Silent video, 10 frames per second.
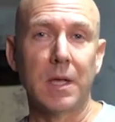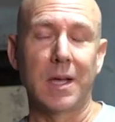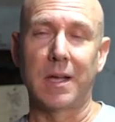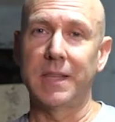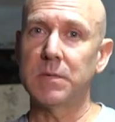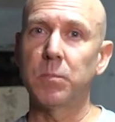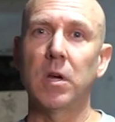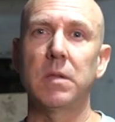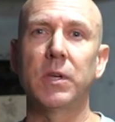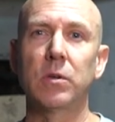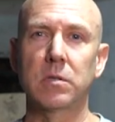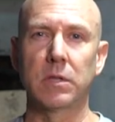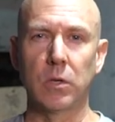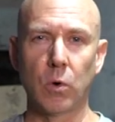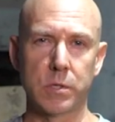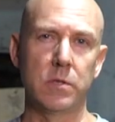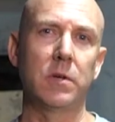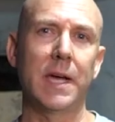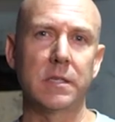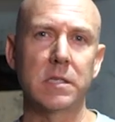And that's partly because of the laws in the
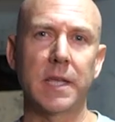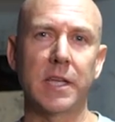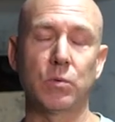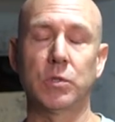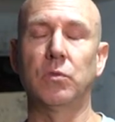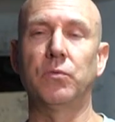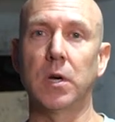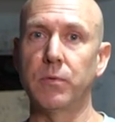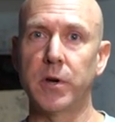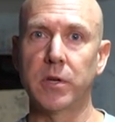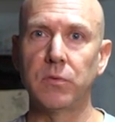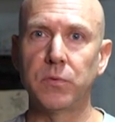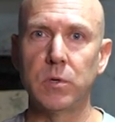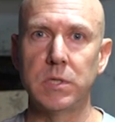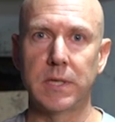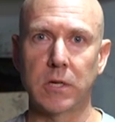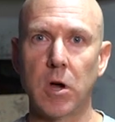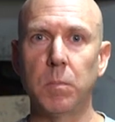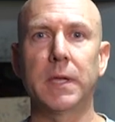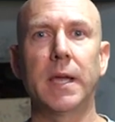United States, which are very confusing and
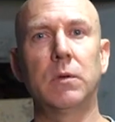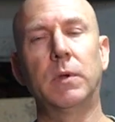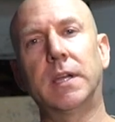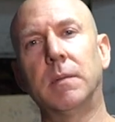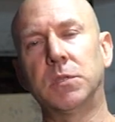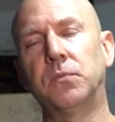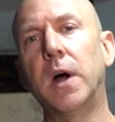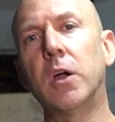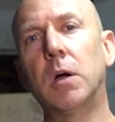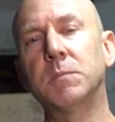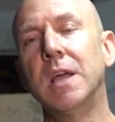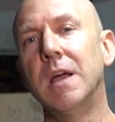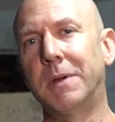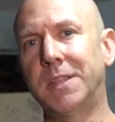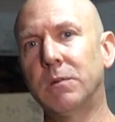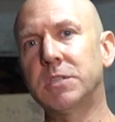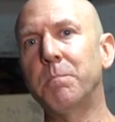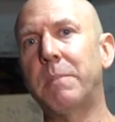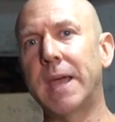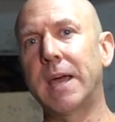complicated when it comes to firearms. But there is a
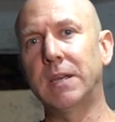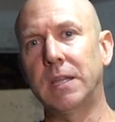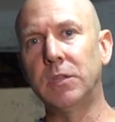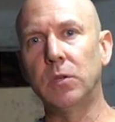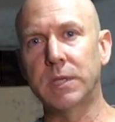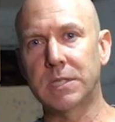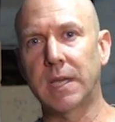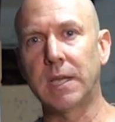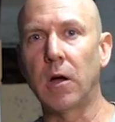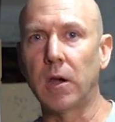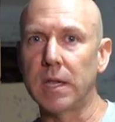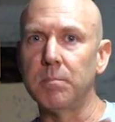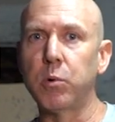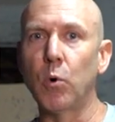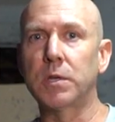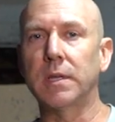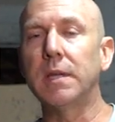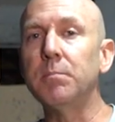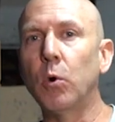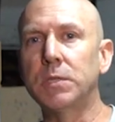ban in the USA on
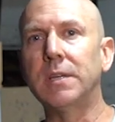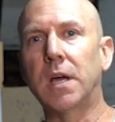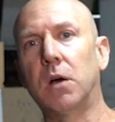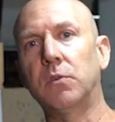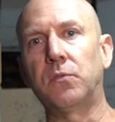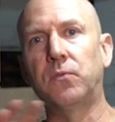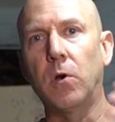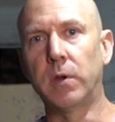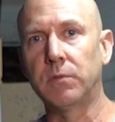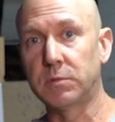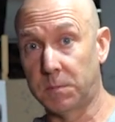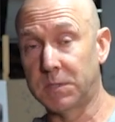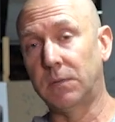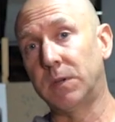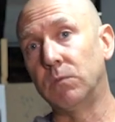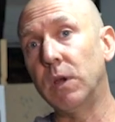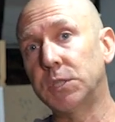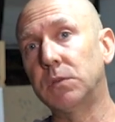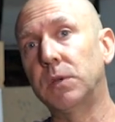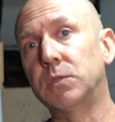importing of foreign, specifically
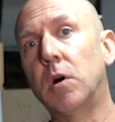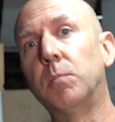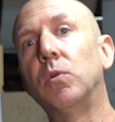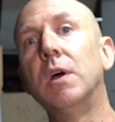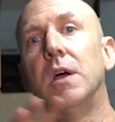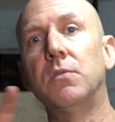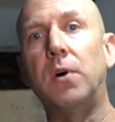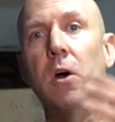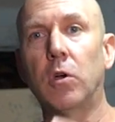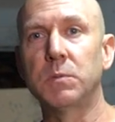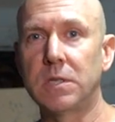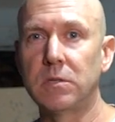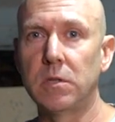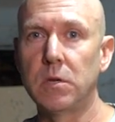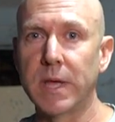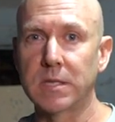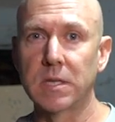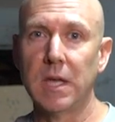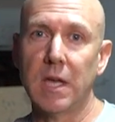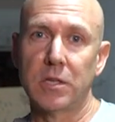Russian, for example, firearms into the
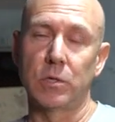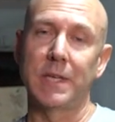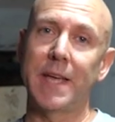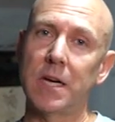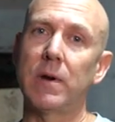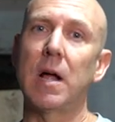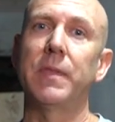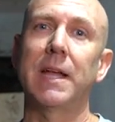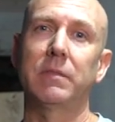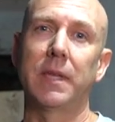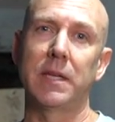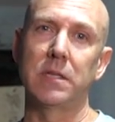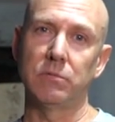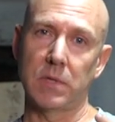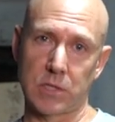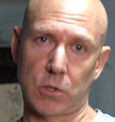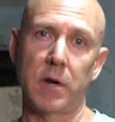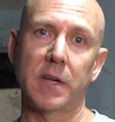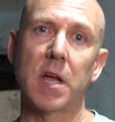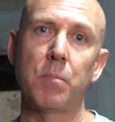US. So to get around that, they
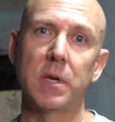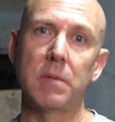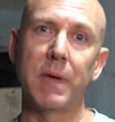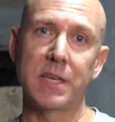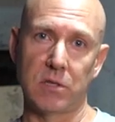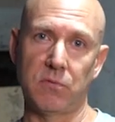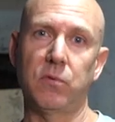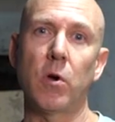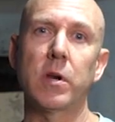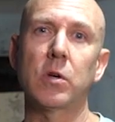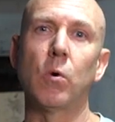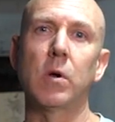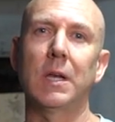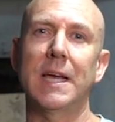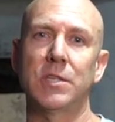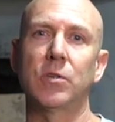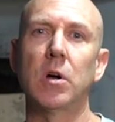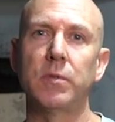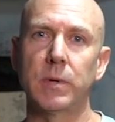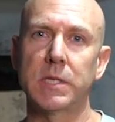started a company based in Florida called
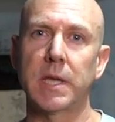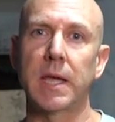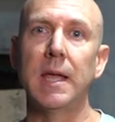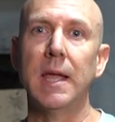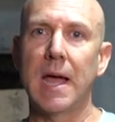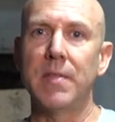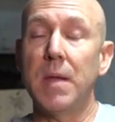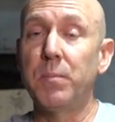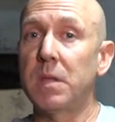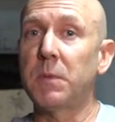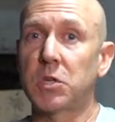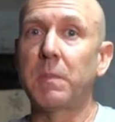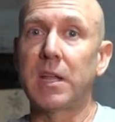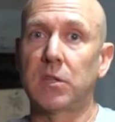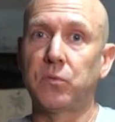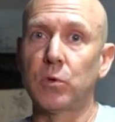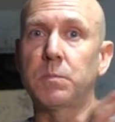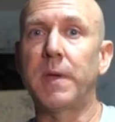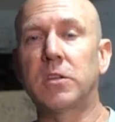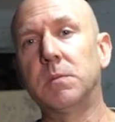Kalashnikov USA, and they pretty much make the full
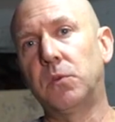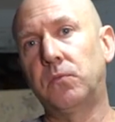spectrum of